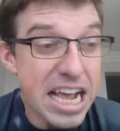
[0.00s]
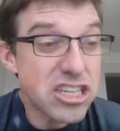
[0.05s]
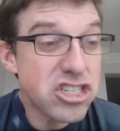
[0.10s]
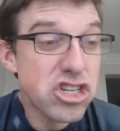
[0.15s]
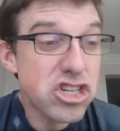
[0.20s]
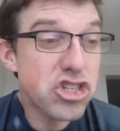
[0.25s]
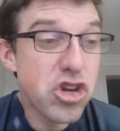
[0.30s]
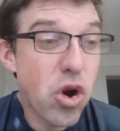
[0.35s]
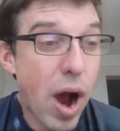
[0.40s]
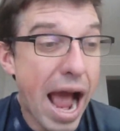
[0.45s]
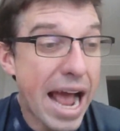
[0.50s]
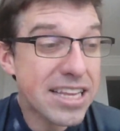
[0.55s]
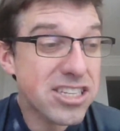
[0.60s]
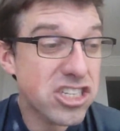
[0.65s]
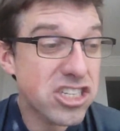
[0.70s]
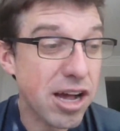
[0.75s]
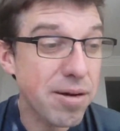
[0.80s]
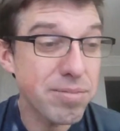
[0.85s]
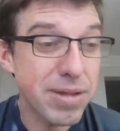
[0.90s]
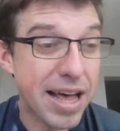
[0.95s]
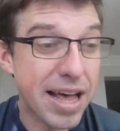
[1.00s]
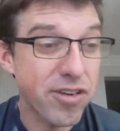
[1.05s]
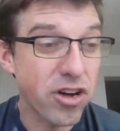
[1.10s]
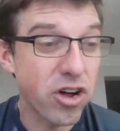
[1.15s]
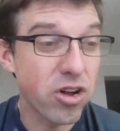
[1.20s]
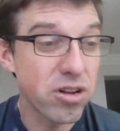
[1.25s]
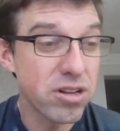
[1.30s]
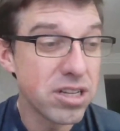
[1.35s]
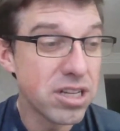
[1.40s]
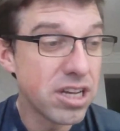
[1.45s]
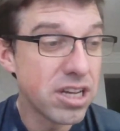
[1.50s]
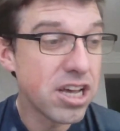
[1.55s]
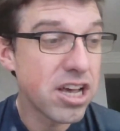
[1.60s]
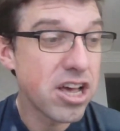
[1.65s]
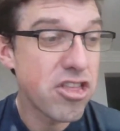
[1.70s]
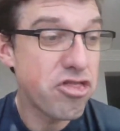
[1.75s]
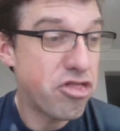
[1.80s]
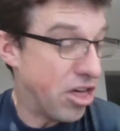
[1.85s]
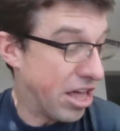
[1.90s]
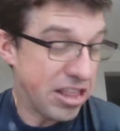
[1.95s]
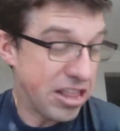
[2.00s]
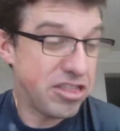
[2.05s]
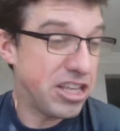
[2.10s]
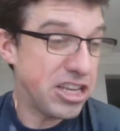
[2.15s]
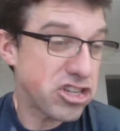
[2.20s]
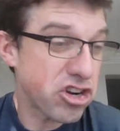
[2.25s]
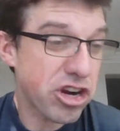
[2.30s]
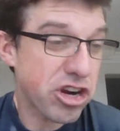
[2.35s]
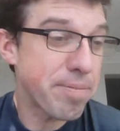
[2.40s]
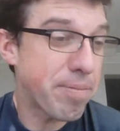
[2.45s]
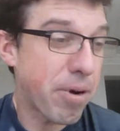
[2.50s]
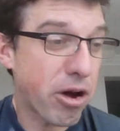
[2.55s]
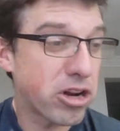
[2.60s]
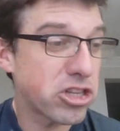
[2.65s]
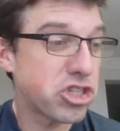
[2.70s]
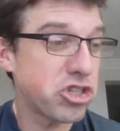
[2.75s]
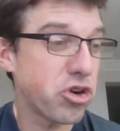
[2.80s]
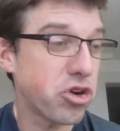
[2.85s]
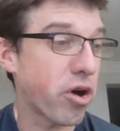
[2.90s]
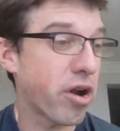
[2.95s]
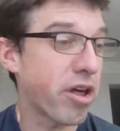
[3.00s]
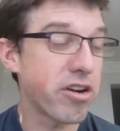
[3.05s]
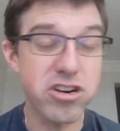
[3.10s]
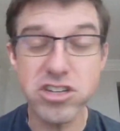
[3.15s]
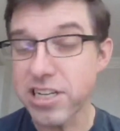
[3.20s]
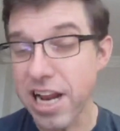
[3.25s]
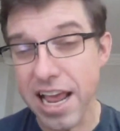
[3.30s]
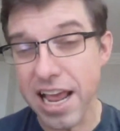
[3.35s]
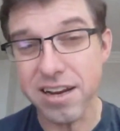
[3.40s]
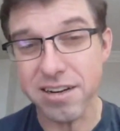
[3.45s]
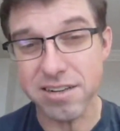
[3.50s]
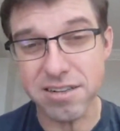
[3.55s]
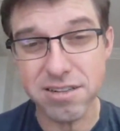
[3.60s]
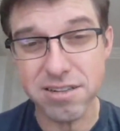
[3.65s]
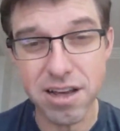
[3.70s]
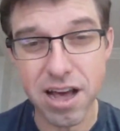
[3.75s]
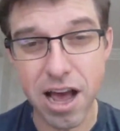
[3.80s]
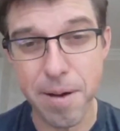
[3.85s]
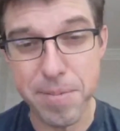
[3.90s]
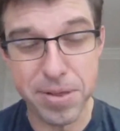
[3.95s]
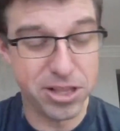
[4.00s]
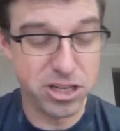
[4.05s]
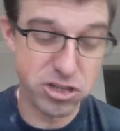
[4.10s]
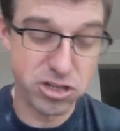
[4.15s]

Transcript: so at some level, that these are components you don't understand. I mean,